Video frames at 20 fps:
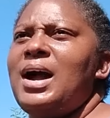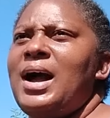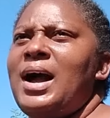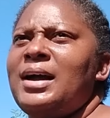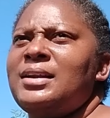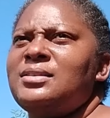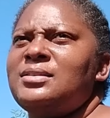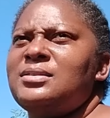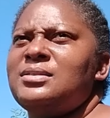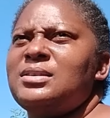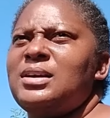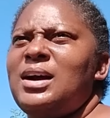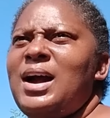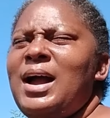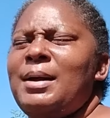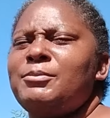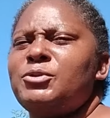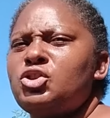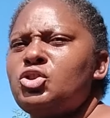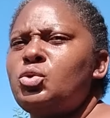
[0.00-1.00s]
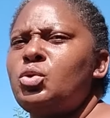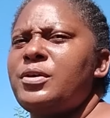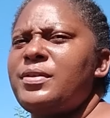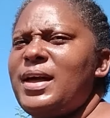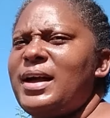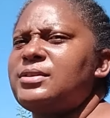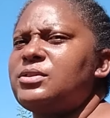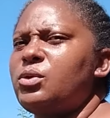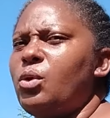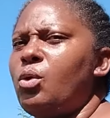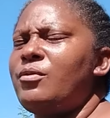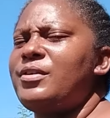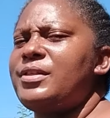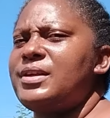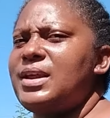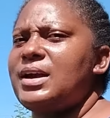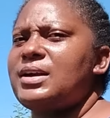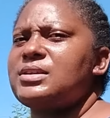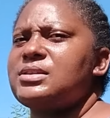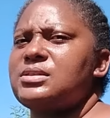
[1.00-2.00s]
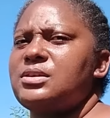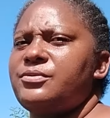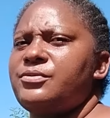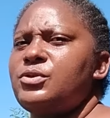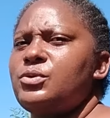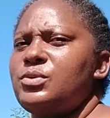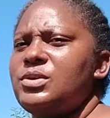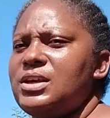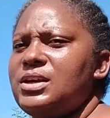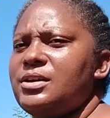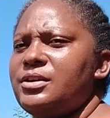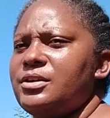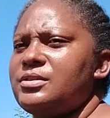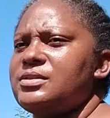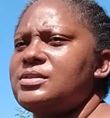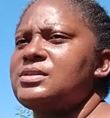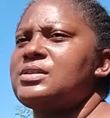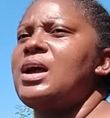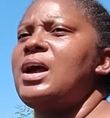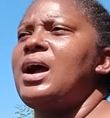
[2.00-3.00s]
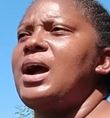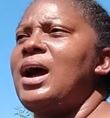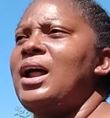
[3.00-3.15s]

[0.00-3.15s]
And I'm sure that over the next few years,